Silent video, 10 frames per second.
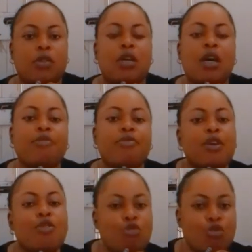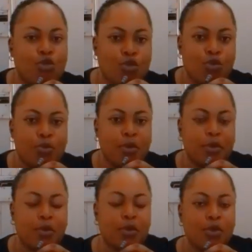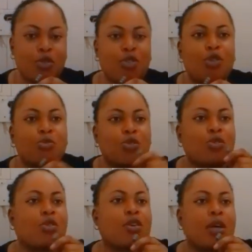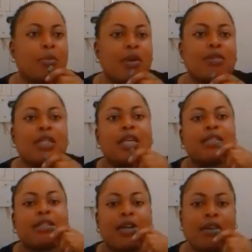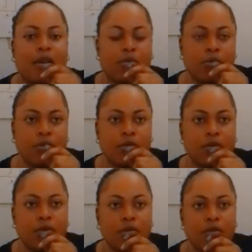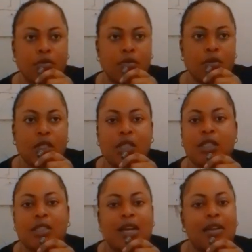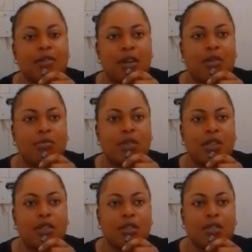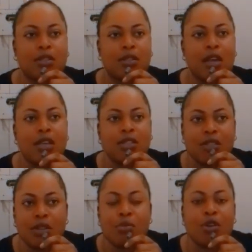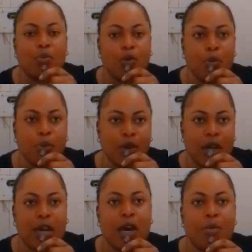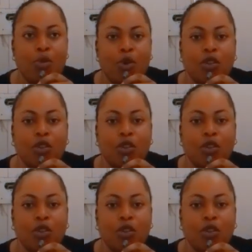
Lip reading: After YouTube, come to talk about Instagram. Instagram is extremely popular among